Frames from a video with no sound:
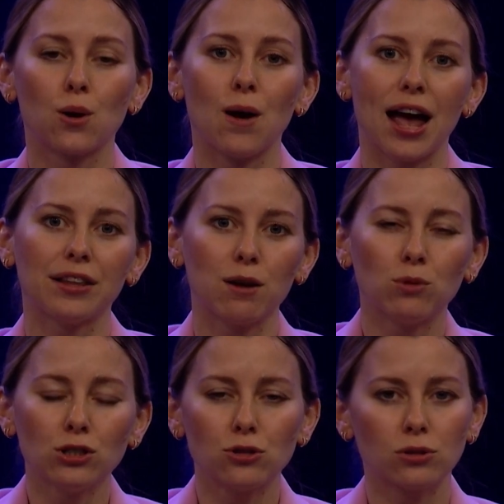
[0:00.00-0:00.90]
And I
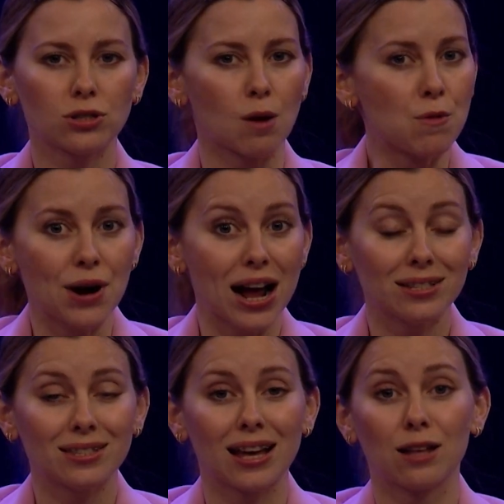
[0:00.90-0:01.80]
want to
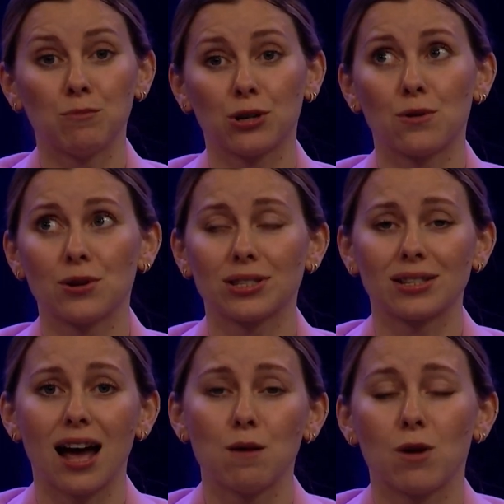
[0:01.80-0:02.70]
summarize that because
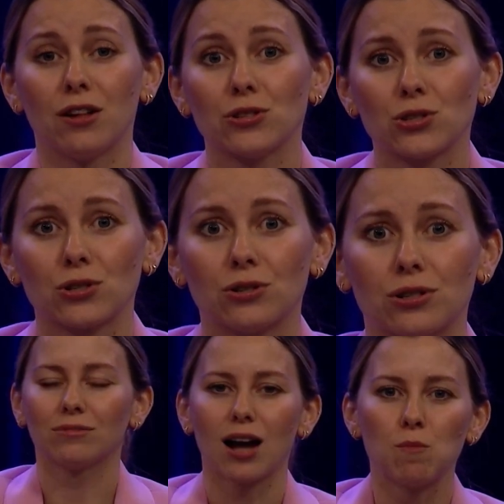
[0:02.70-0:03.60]
I'm
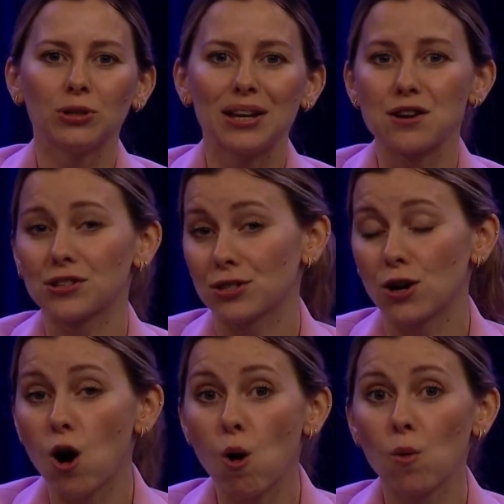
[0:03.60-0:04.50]
also, a couple years
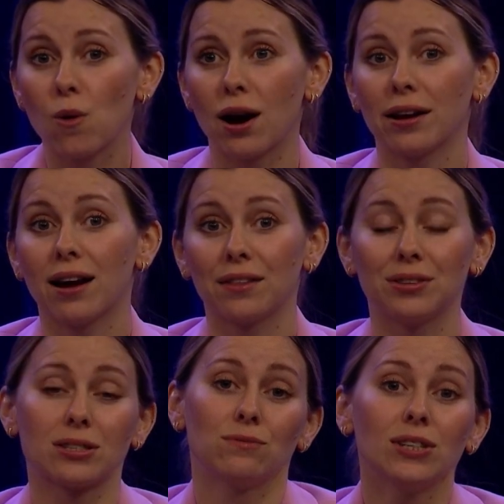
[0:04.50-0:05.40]
ago, I got
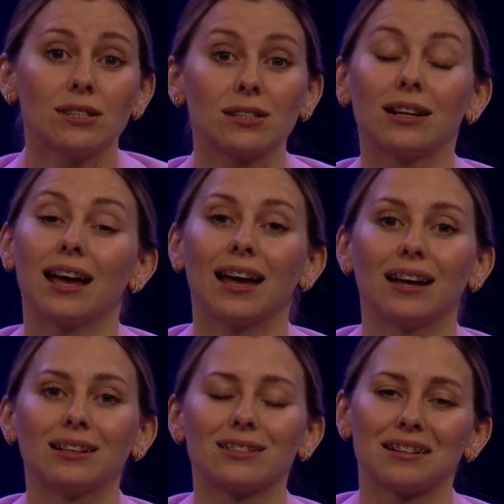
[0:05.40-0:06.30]
this visa
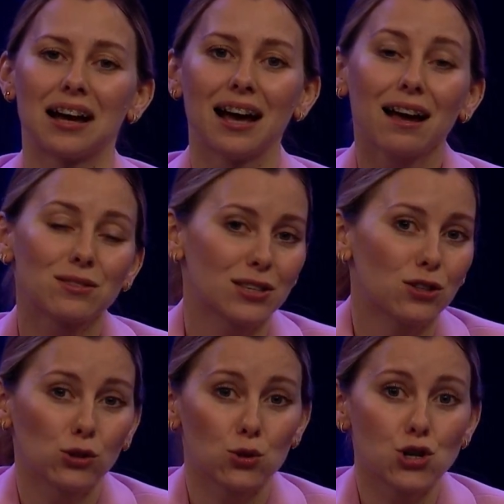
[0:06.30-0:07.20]
and I have
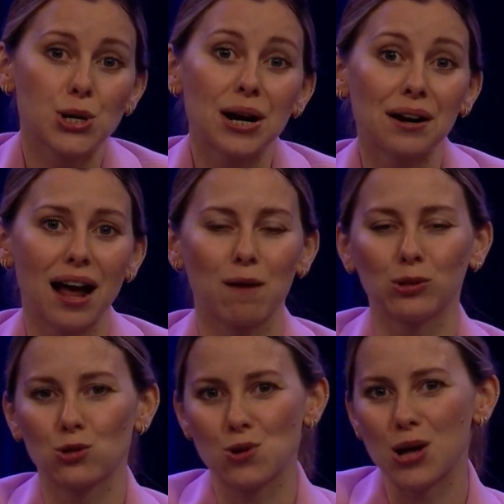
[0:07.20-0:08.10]
something to share. I
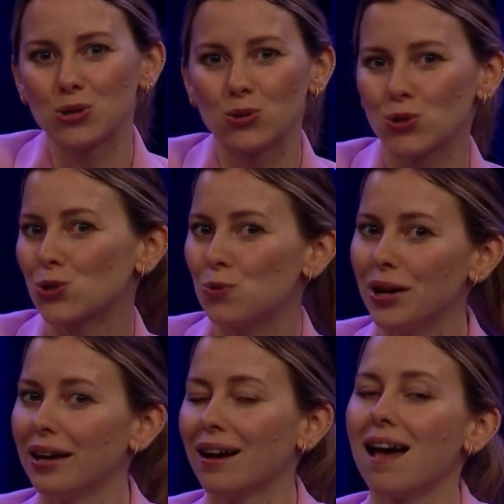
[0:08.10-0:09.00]
will try to do it
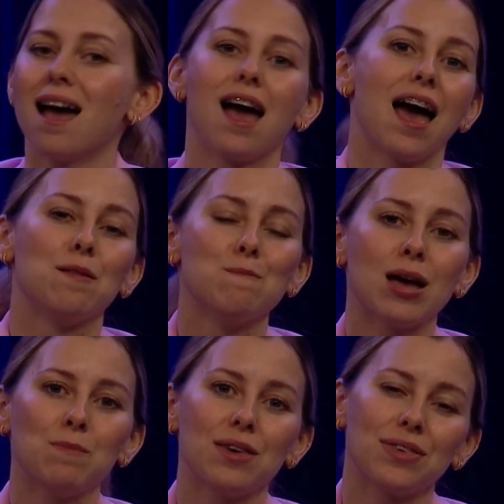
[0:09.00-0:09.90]
quick, and
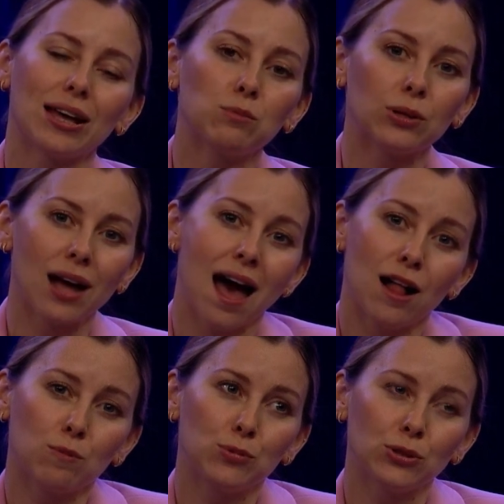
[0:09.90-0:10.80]
maybe that will
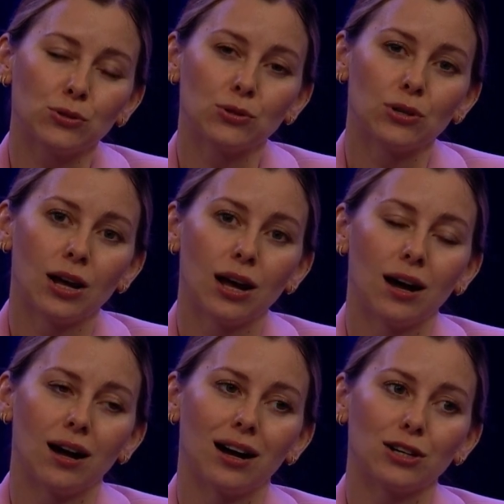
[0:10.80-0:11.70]
help you
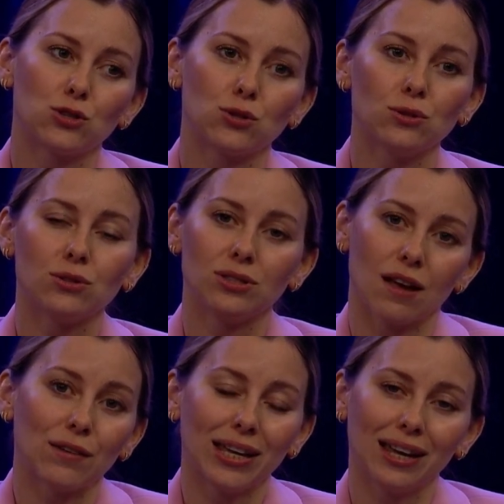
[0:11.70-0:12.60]
to
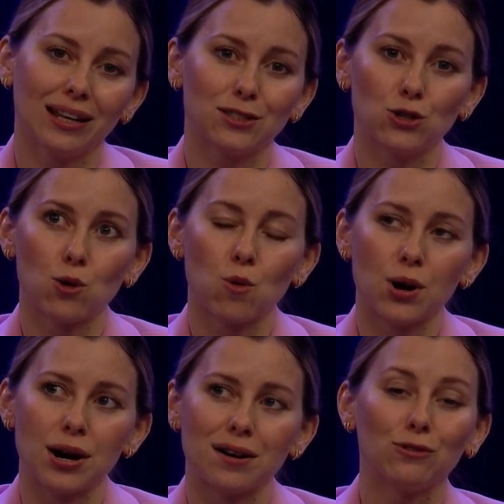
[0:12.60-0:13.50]
navigate
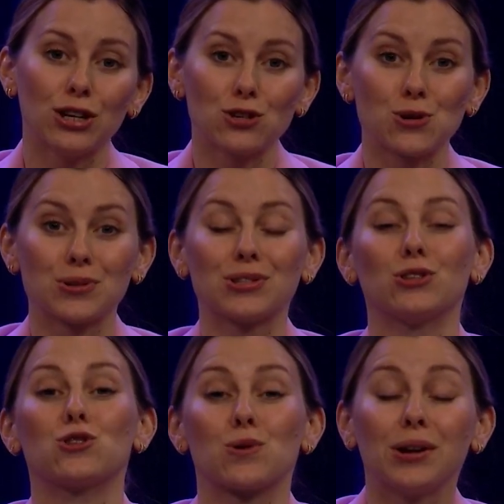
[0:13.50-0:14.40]
your adventures
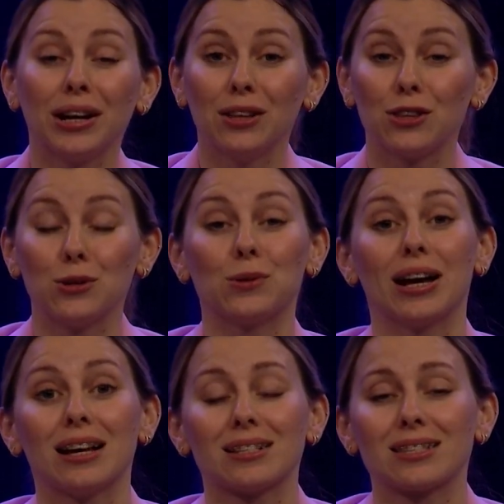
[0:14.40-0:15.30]
and journey in the
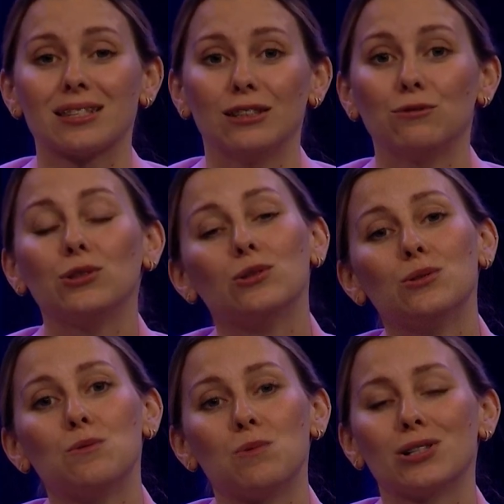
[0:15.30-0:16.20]
US if
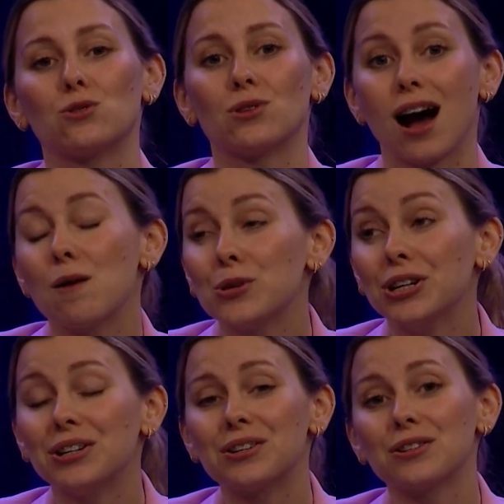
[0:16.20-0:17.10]
you want to come
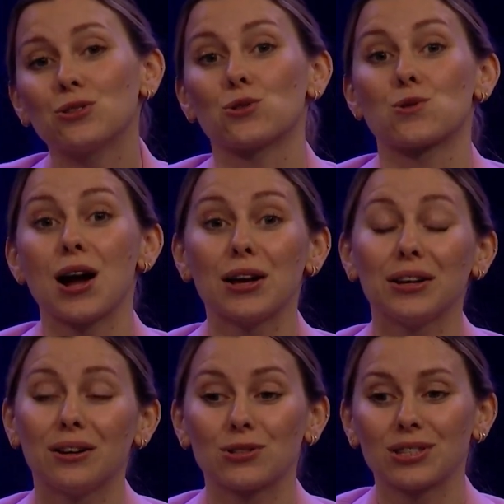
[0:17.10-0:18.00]
here, to
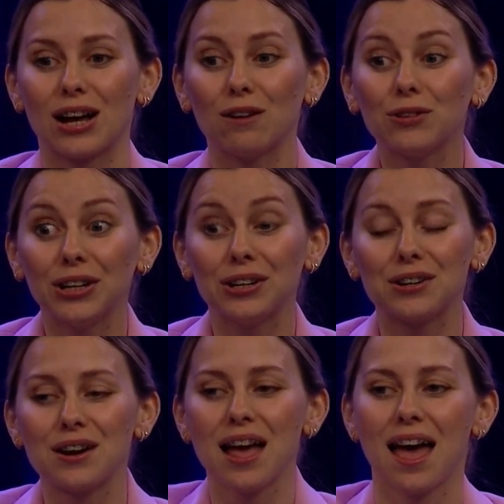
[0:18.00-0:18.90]
try yourself
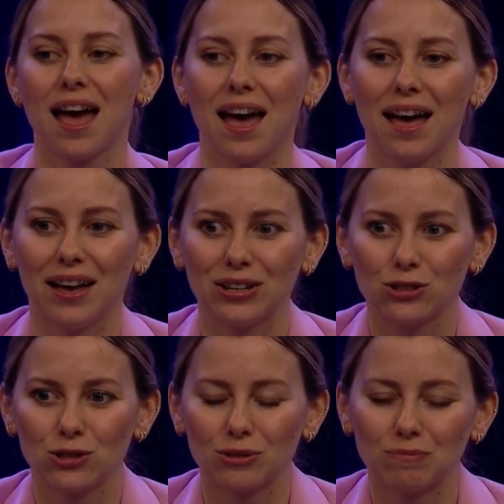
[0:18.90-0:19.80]
here,
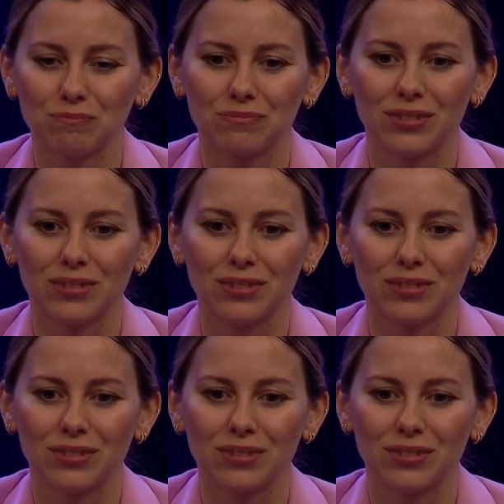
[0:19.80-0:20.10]
and to